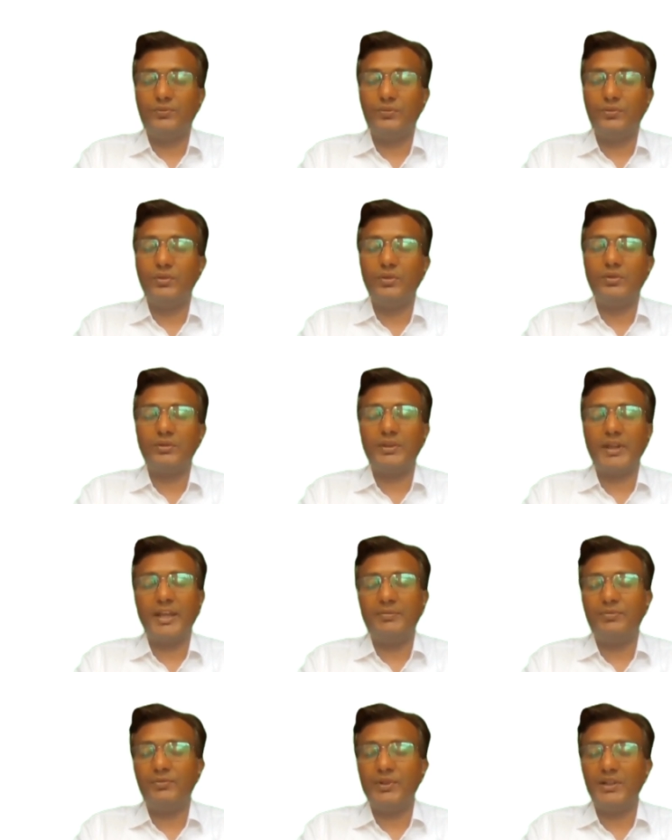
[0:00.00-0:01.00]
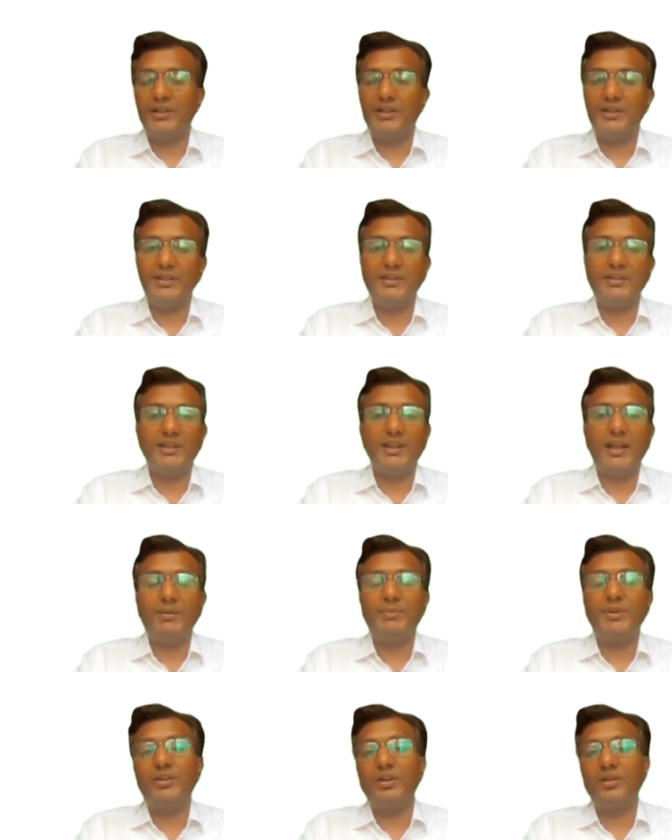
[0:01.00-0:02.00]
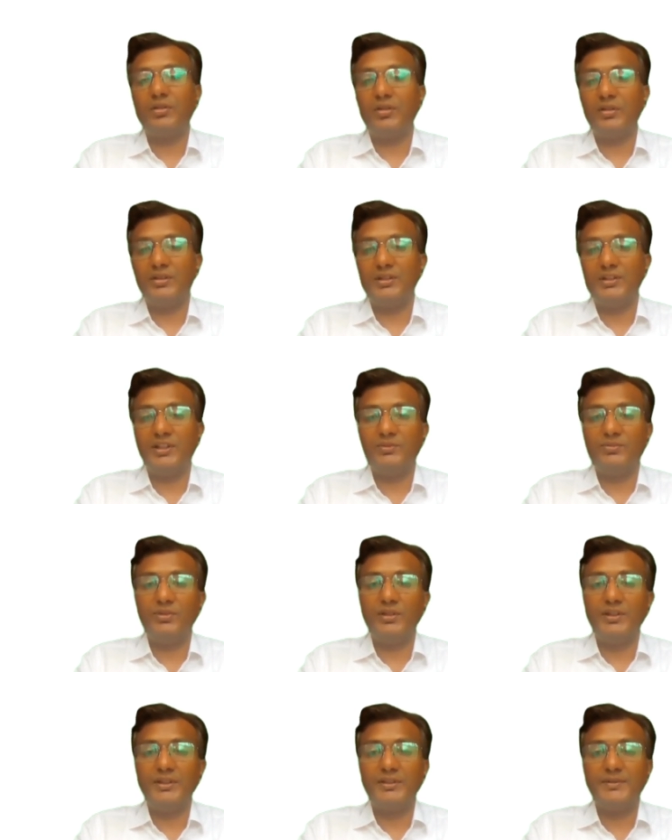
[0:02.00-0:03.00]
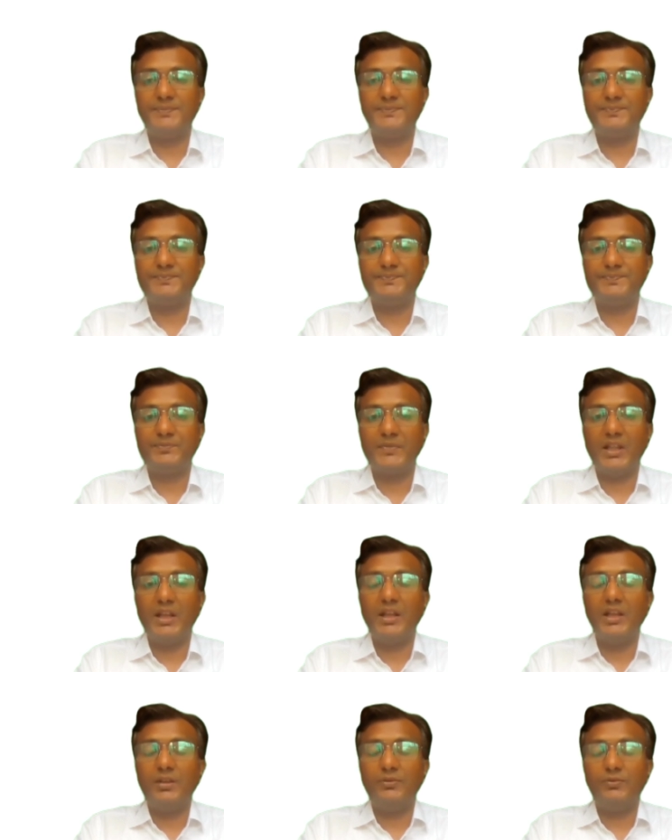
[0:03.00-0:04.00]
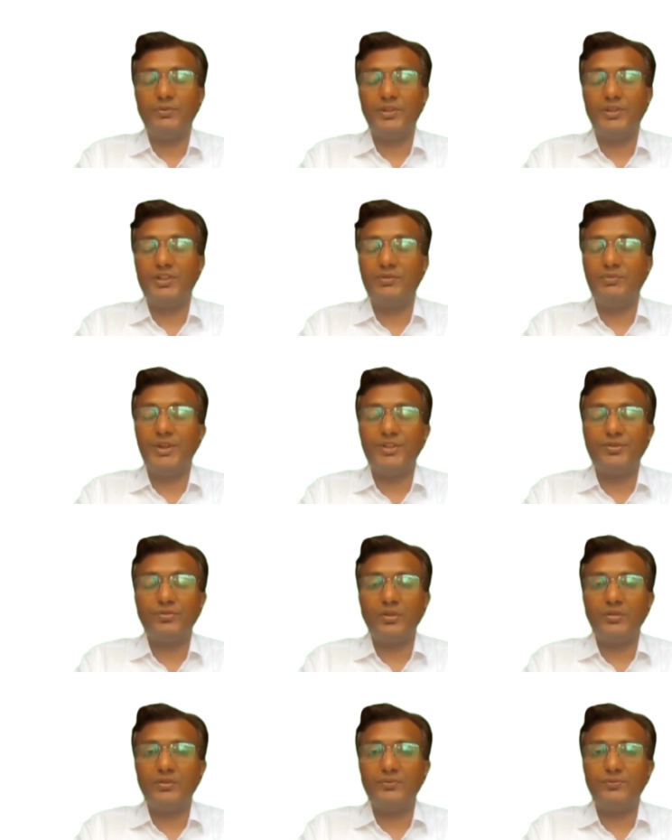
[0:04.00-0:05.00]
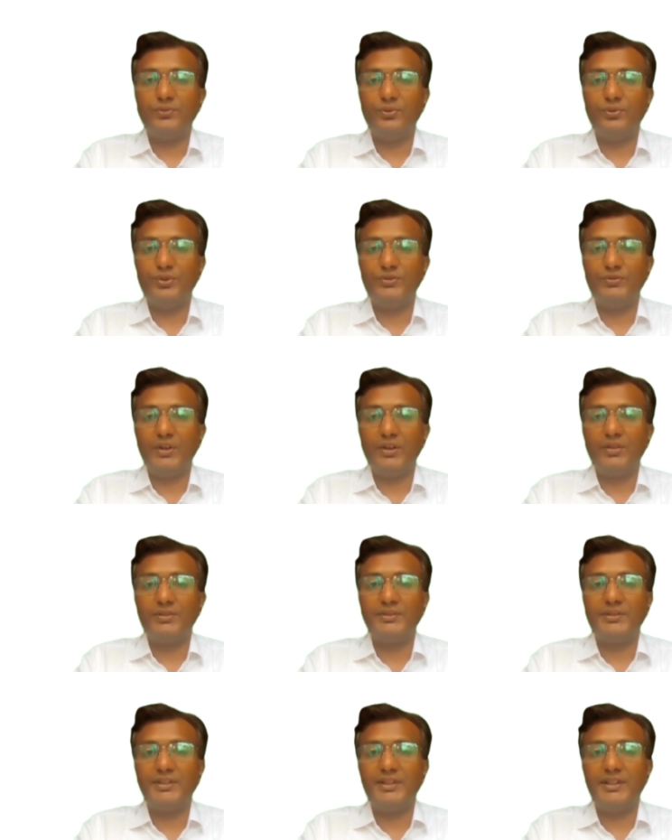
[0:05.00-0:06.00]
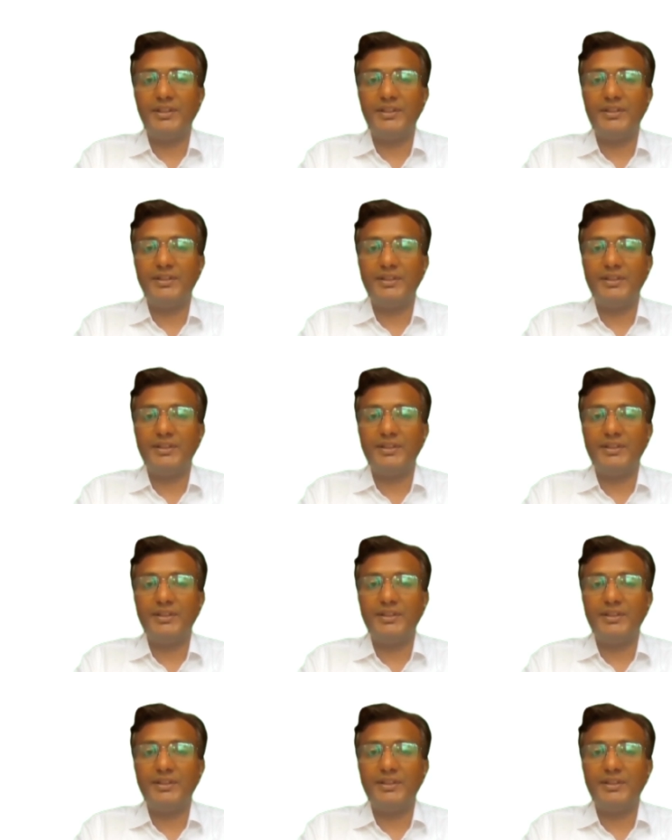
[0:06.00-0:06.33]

flow type, whether it is a laminar or the turbulent, which is based on the fluid's velocity,